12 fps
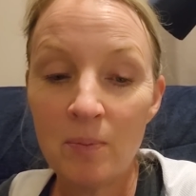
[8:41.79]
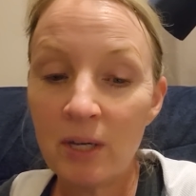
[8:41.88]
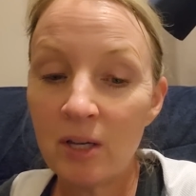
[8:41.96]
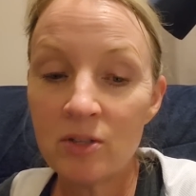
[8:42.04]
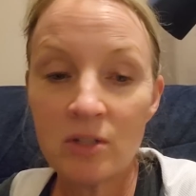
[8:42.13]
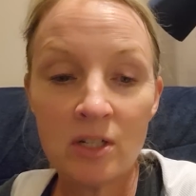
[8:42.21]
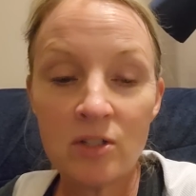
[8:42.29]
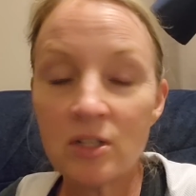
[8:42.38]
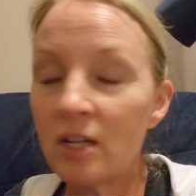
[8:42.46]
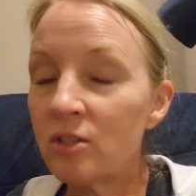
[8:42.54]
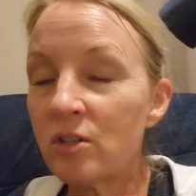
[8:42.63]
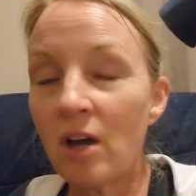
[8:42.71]
Because it's
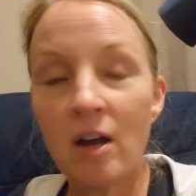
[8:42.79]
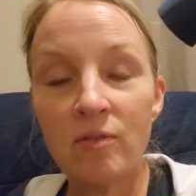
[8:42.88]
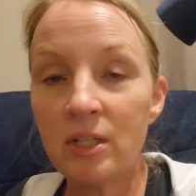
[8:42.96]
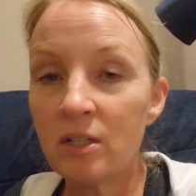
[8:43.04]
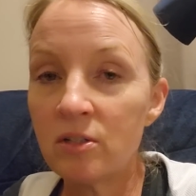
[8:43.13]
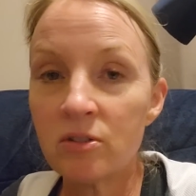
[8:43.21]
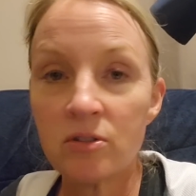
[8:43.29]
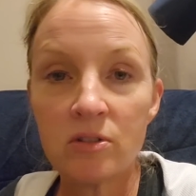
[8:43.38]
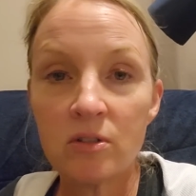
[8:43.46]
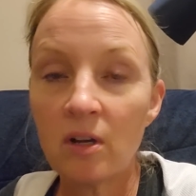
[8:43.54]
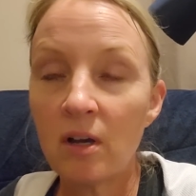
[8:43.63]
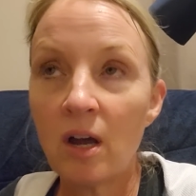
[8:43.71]
it's
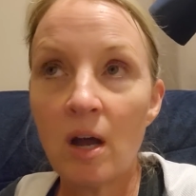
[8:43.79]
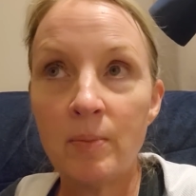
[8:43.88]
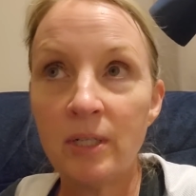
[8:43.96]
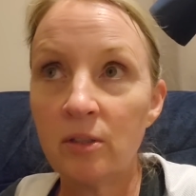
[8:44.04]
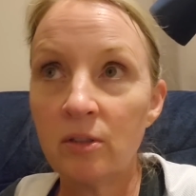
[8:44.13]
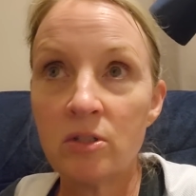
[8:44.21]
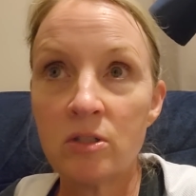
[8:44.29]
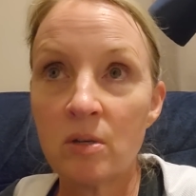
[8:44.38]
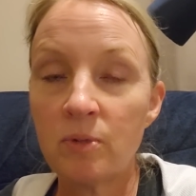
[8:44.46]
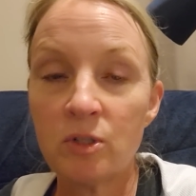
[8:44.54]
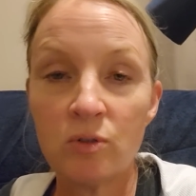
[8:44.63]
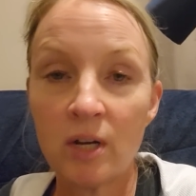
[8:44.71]
obvious. I mean, unless
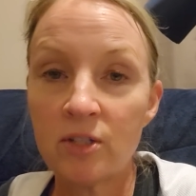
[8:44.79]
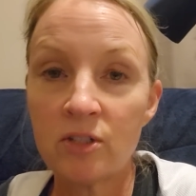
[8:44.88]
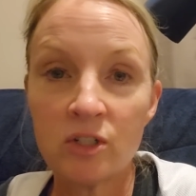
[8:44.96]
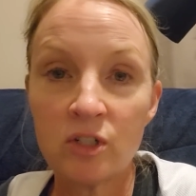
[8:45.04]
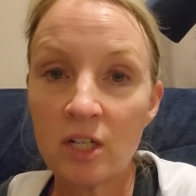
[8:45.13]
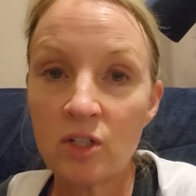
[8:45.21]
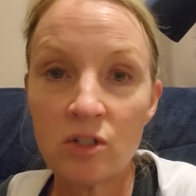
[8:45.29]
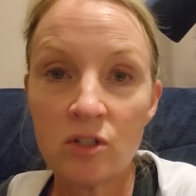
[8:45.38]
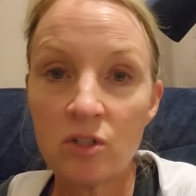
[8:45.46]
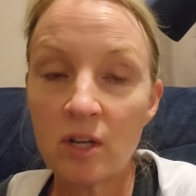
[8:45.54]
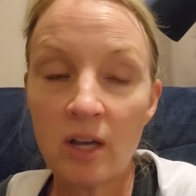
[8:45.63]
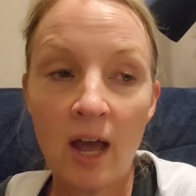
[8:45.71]
something drastic
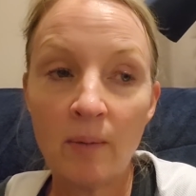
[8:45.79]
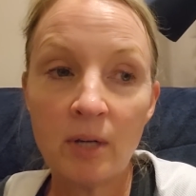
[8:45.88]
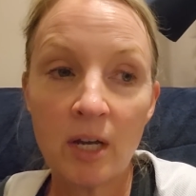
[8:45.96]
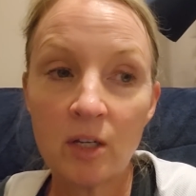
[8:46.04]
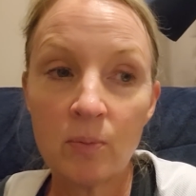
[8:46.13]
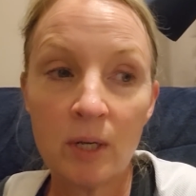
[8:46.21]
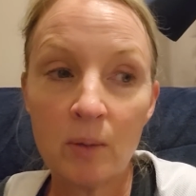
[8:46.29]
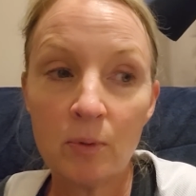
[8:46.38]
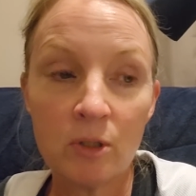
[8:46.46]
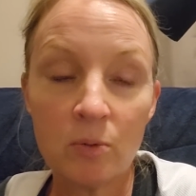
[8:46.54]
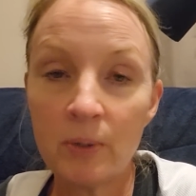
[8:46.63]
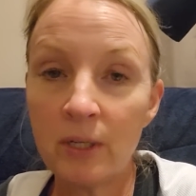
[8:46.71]
changes, I'm not going to be
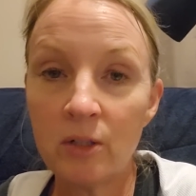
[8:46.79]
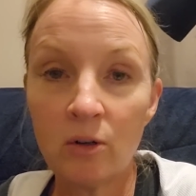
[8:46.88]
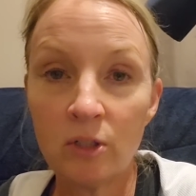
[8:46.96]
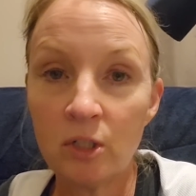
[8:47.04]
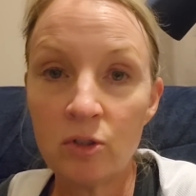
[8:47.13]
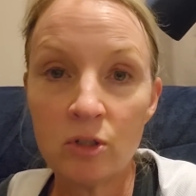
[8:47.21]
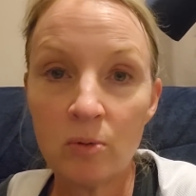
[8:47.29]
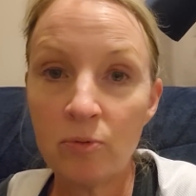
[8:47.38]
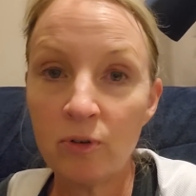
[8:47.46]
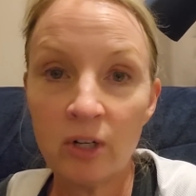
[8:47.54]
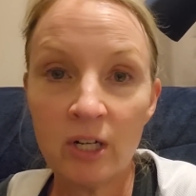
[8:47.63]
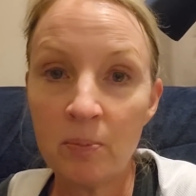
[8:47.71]
able to depend on YouTube
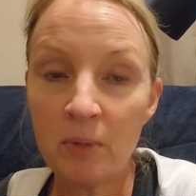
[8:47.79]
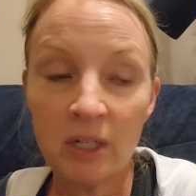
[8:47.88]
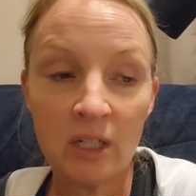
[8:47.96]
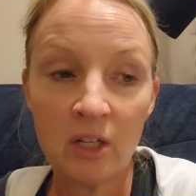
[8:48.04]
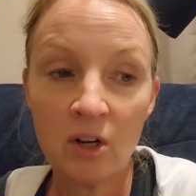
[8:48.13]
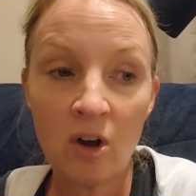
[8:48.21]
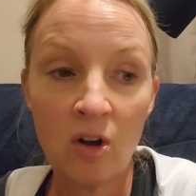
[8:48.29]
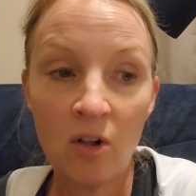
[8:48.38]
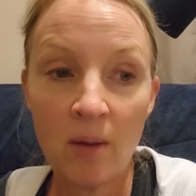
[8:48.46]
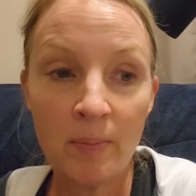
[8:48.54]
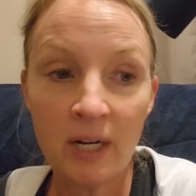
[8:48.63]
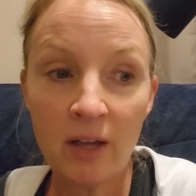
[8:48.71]
for any money at
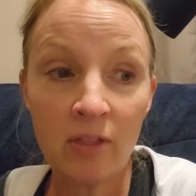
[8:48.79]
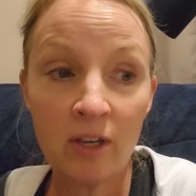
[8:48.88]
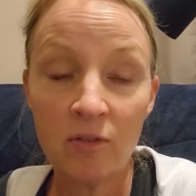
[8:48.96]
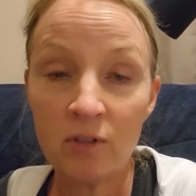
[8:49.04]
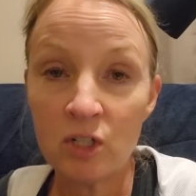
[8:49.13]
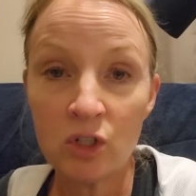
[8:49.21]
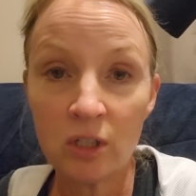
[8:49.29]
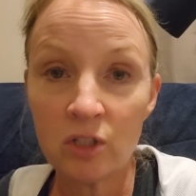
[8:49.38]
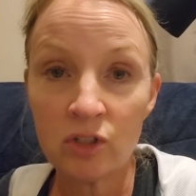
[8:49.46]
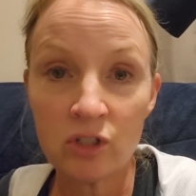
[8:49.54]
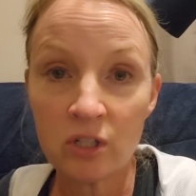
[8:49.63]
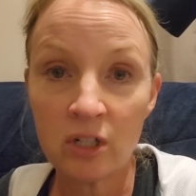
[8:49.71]
all. I mean, I think eventually
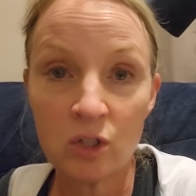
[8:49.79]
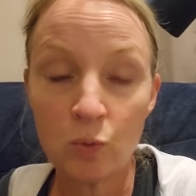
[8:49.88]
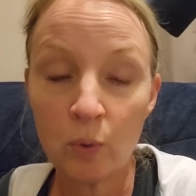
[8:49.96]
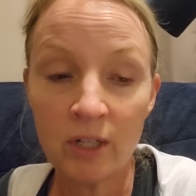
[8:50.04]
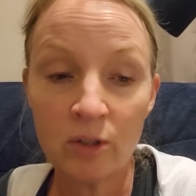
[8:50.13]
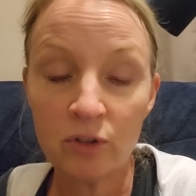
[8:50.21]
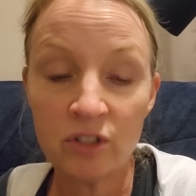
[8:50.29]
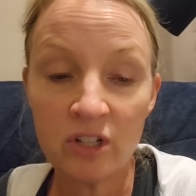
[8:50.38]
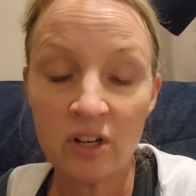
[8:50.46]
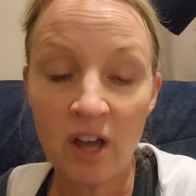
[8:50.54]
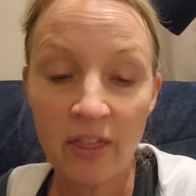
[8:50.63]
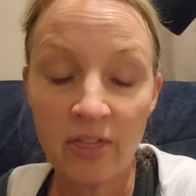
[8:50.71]
it's just going to dwindle
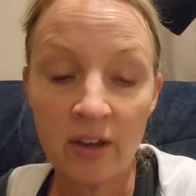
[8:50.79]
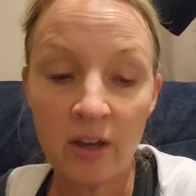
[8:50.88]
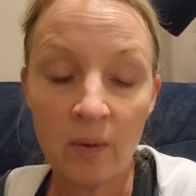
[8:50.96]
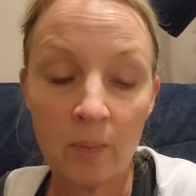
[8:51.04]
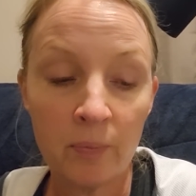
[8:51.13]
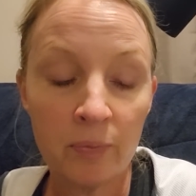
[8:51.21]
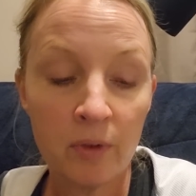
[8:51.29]
to nothing.